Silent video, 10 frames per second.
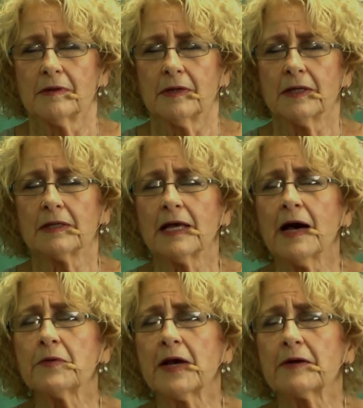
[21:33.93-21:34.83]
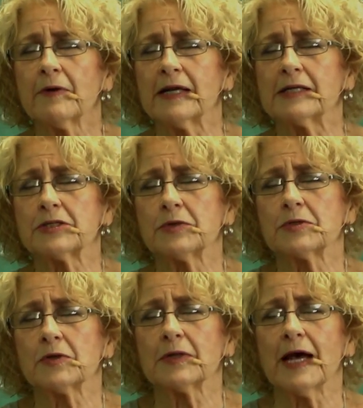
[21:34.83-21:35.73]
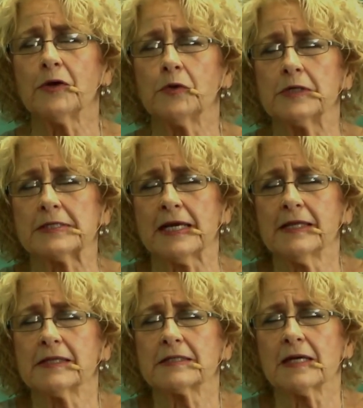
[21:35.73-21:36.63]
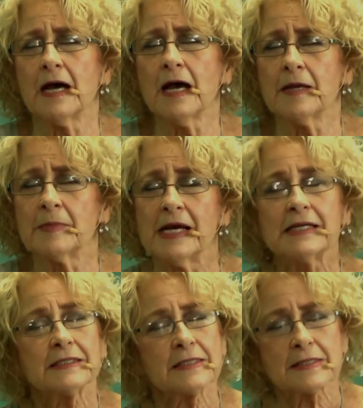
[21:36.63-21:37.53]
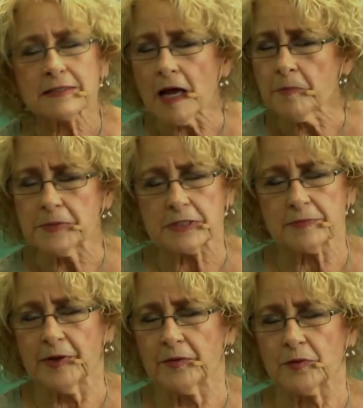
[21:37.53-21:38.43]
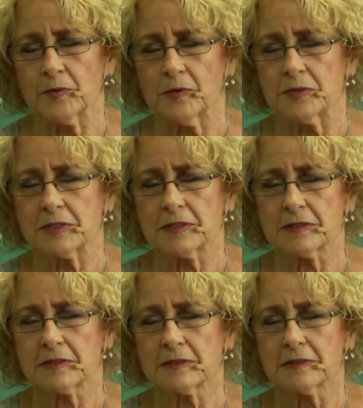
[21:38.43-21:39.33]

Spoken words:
And allow that gratitude to allow you to take the time to stop and smell the roses.